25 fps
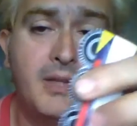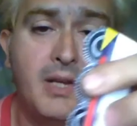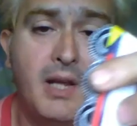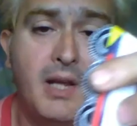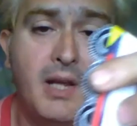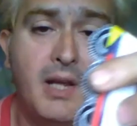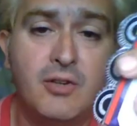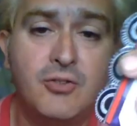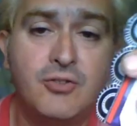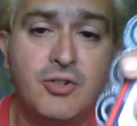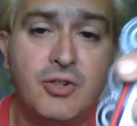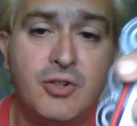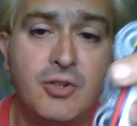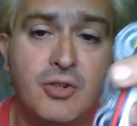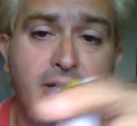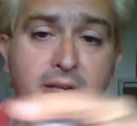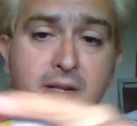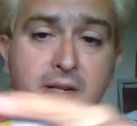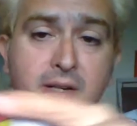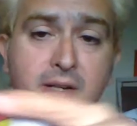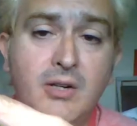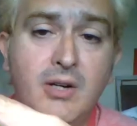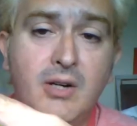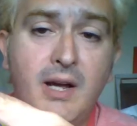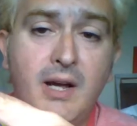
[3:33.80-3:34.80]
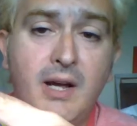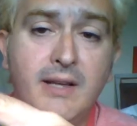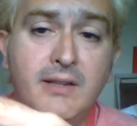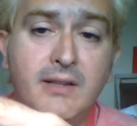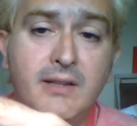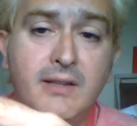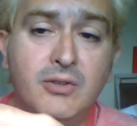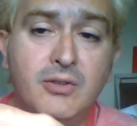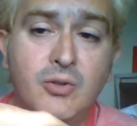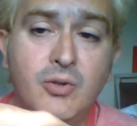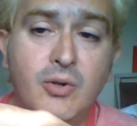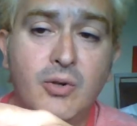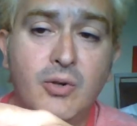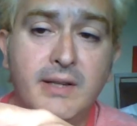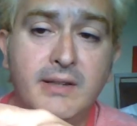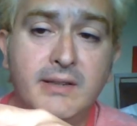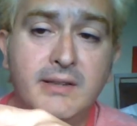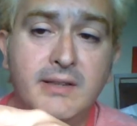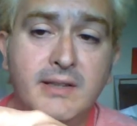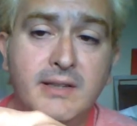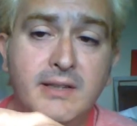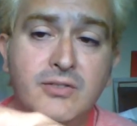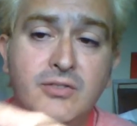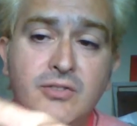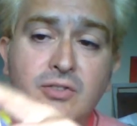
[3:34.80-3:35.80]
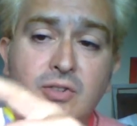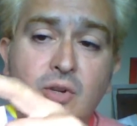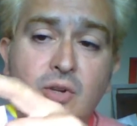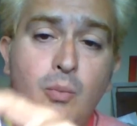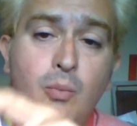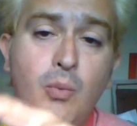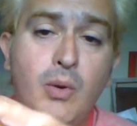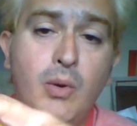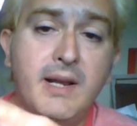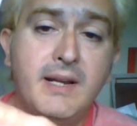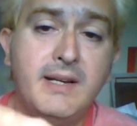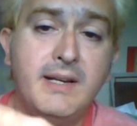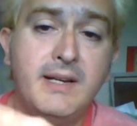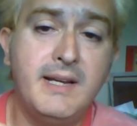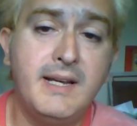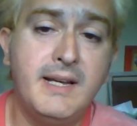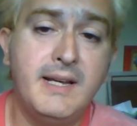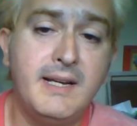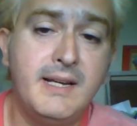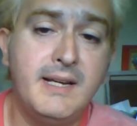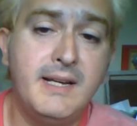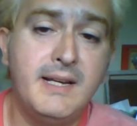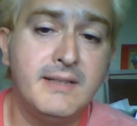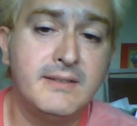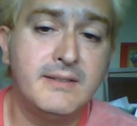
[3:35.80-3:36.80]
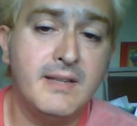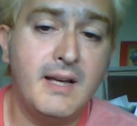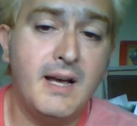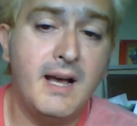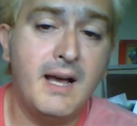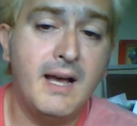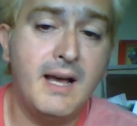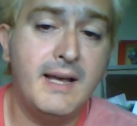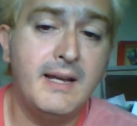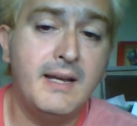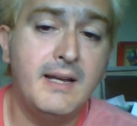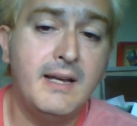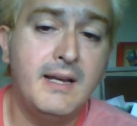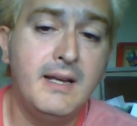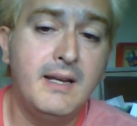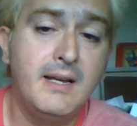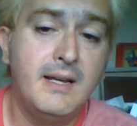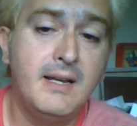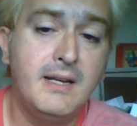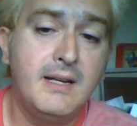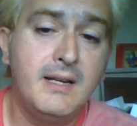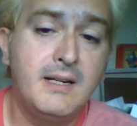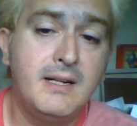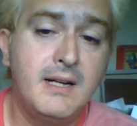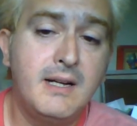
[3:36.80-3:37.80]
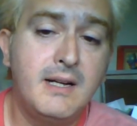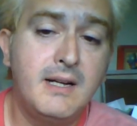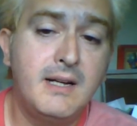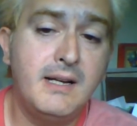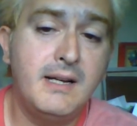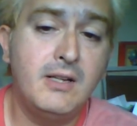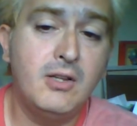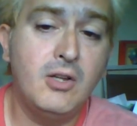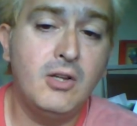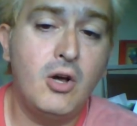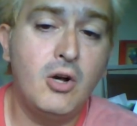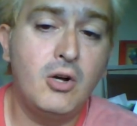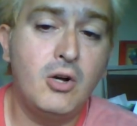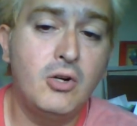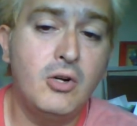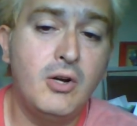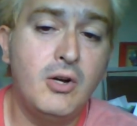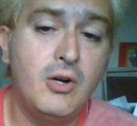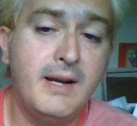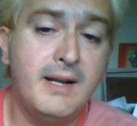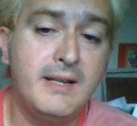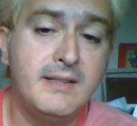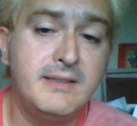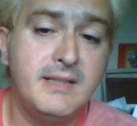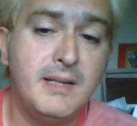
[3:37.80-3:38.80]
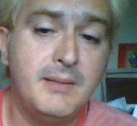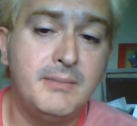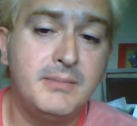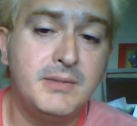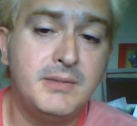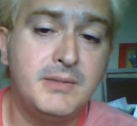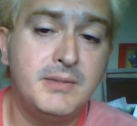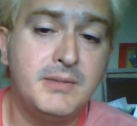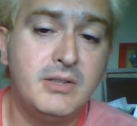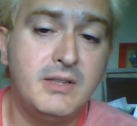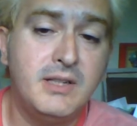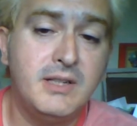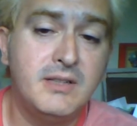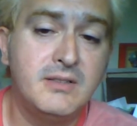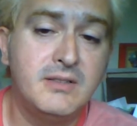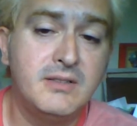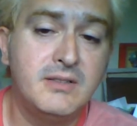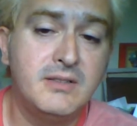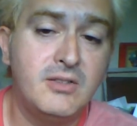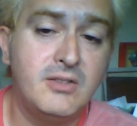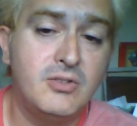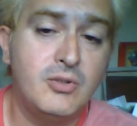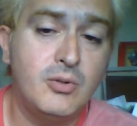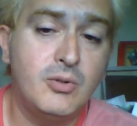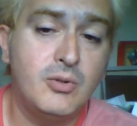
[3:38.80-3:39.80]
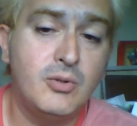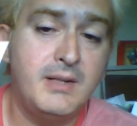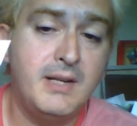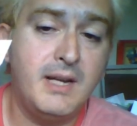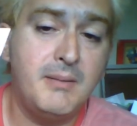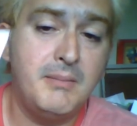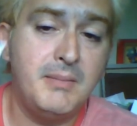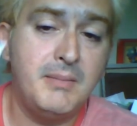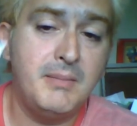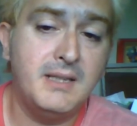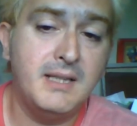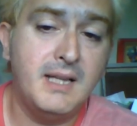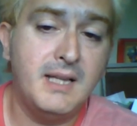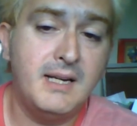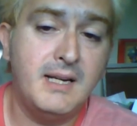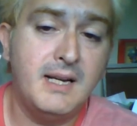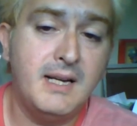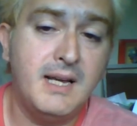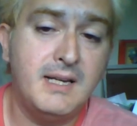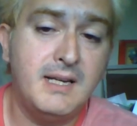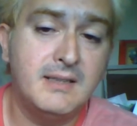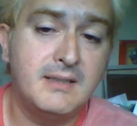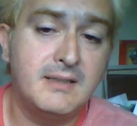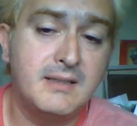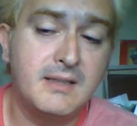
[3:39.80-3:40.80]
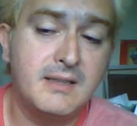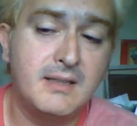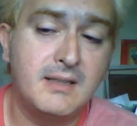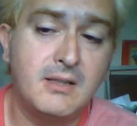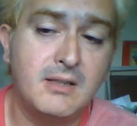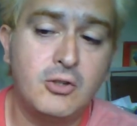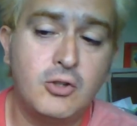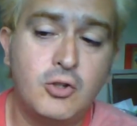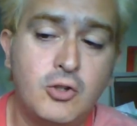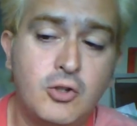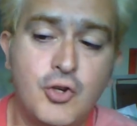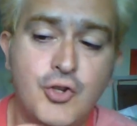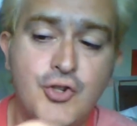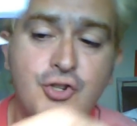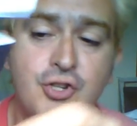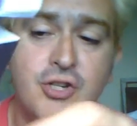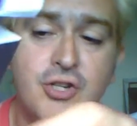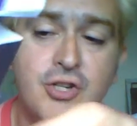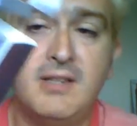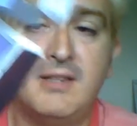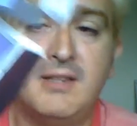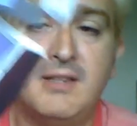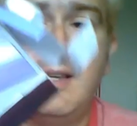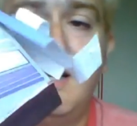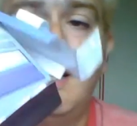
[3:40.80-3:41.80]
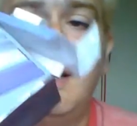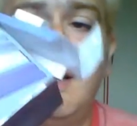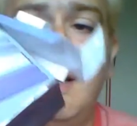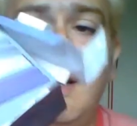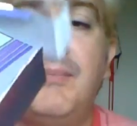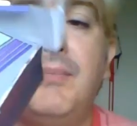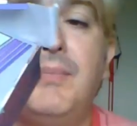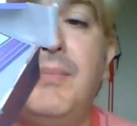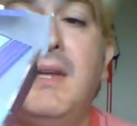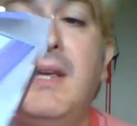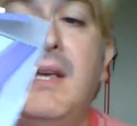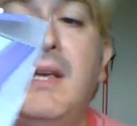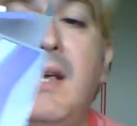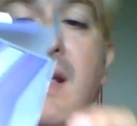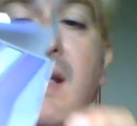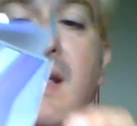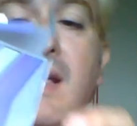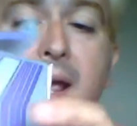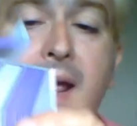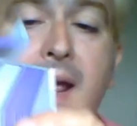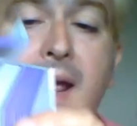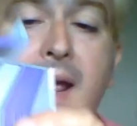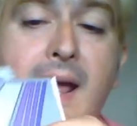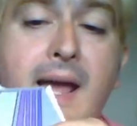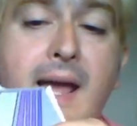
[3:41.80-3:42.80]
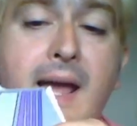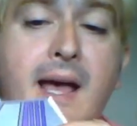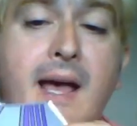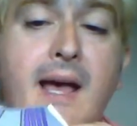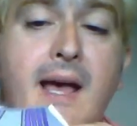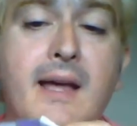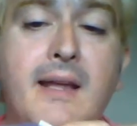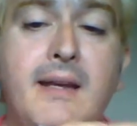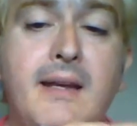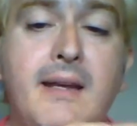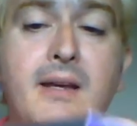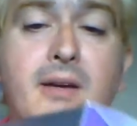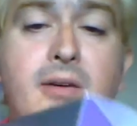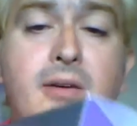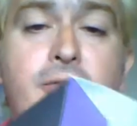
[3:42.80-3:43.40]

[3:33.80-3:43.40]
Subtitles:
and I'll show you later, I had to create this. So what I did is I cut it longer and I taped it on the inside, so it gave me that nice little cushiony thing. And